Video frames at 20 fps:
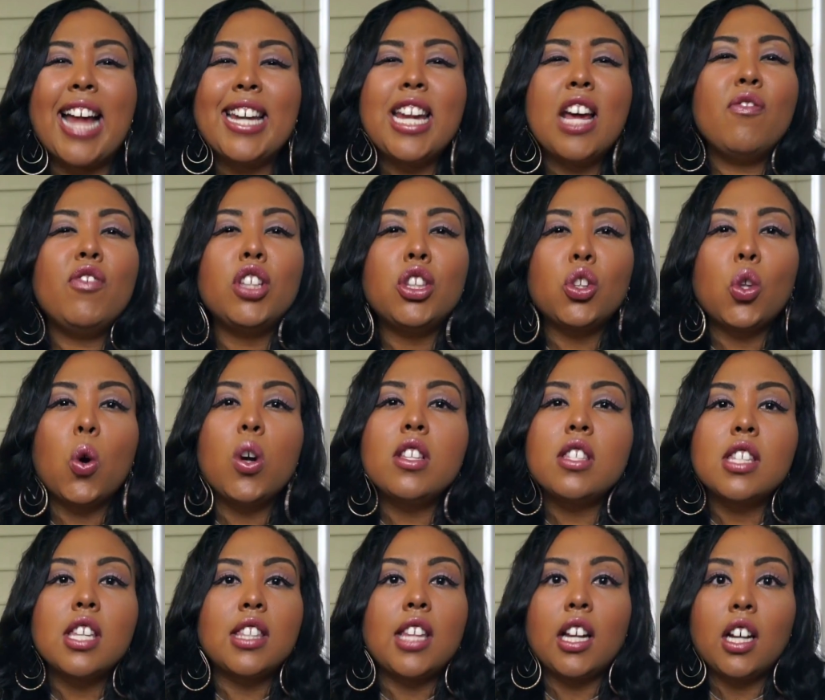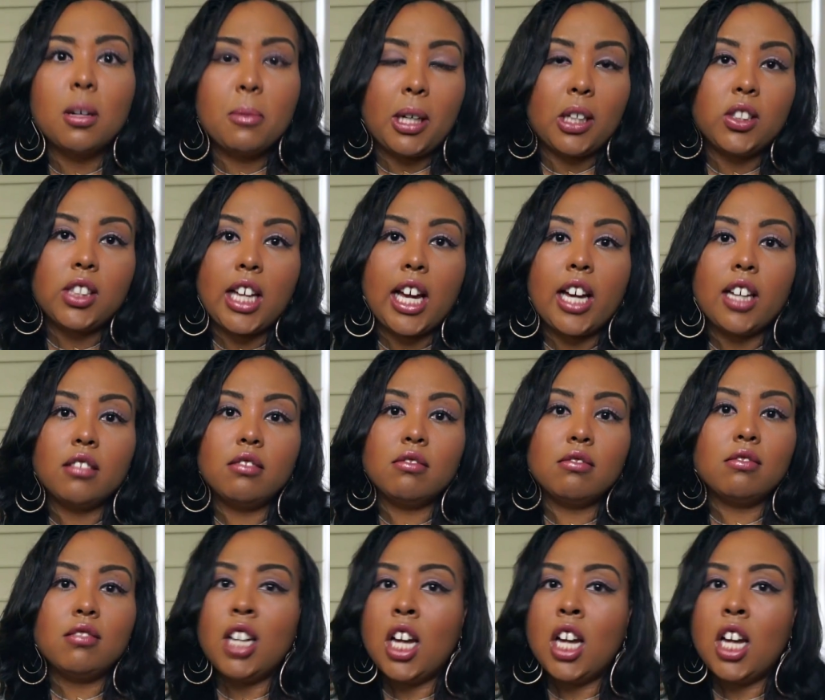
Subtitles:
I never thought to think about that,